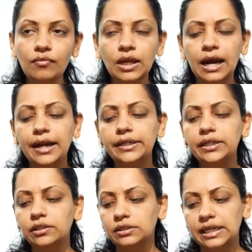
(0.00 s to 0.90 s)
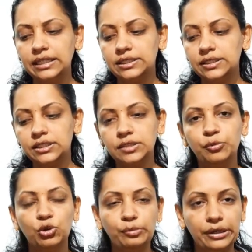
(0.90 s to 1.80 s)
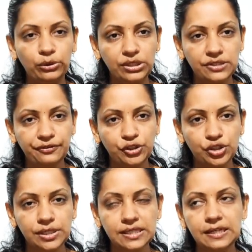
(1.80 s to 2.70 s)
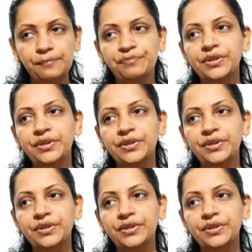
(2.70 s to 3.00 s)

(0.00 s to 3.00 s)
And next is bone marrow insufficiency.